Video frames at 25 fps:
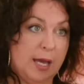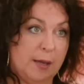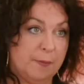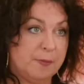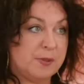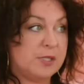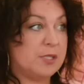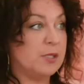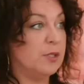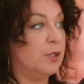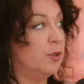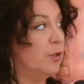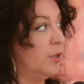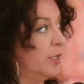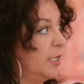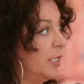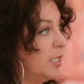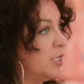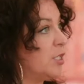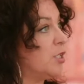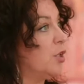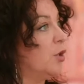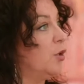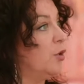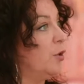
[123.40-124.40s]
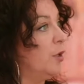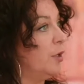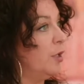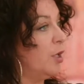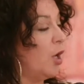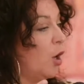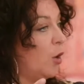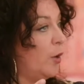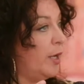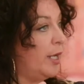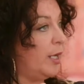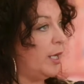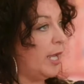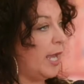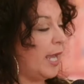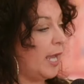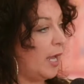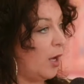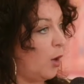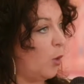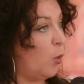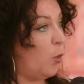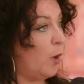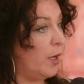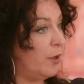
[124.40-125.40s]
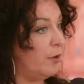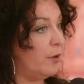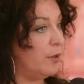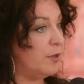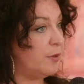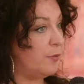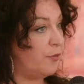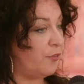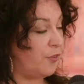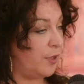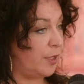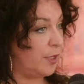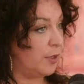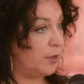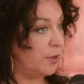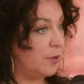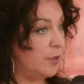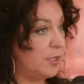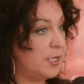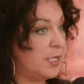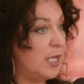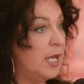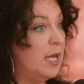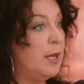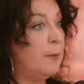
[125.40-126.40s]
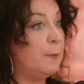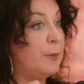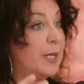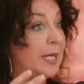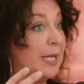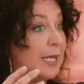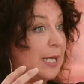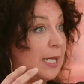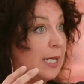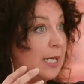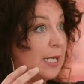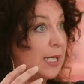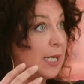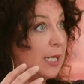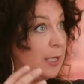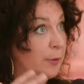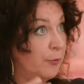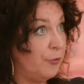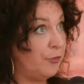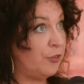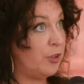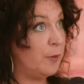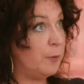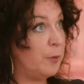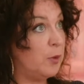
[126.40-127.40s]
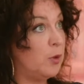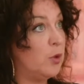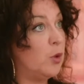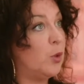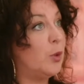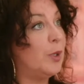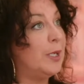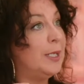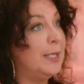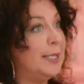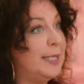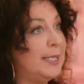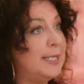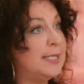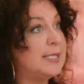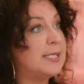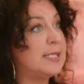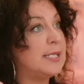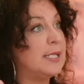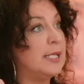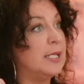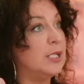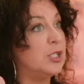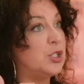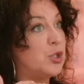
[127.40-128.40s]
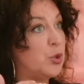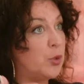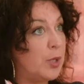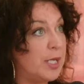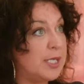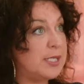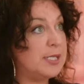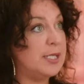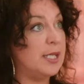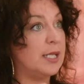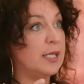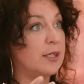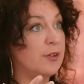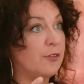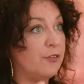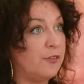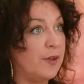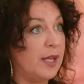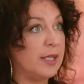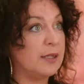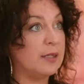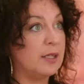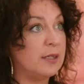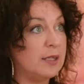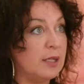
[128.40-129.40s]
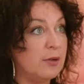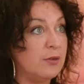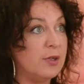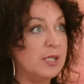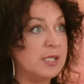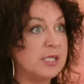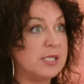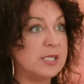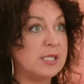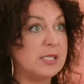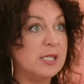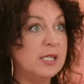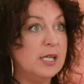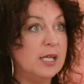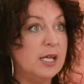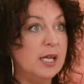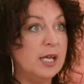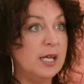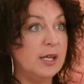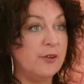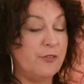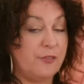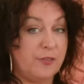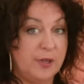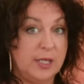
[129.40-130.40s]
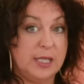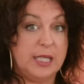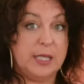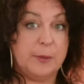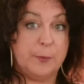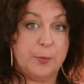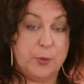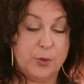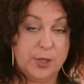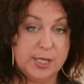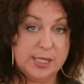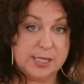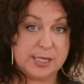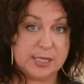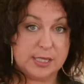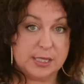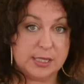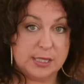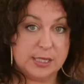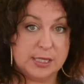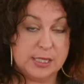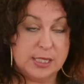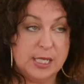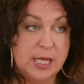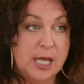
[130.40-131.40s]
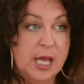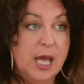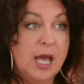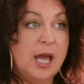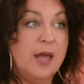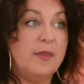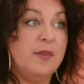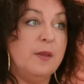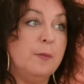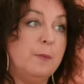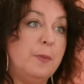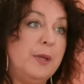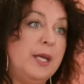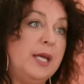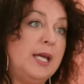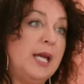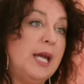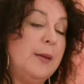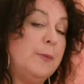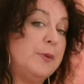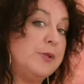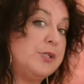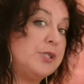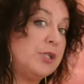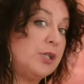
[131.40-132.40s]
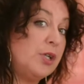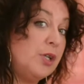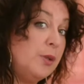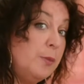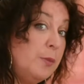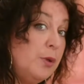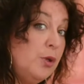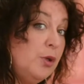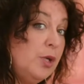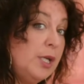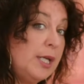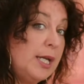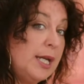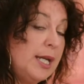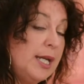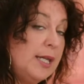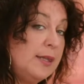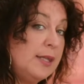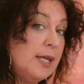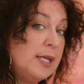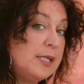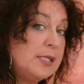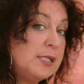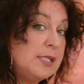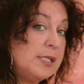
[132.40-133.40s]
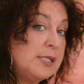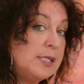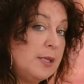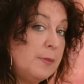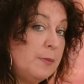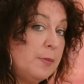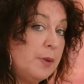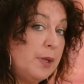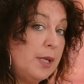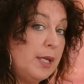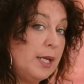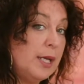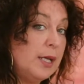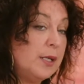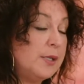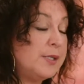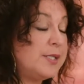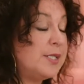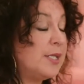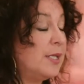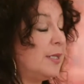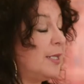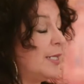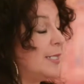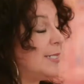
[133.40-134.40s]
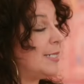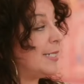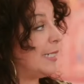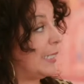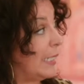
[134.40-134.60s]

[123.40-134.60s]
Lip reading: Absolutely. So knowing how one feels, being comfortable or at least addressing the fact that there is a feeling present, and then being able to communicate that to somebody else and then to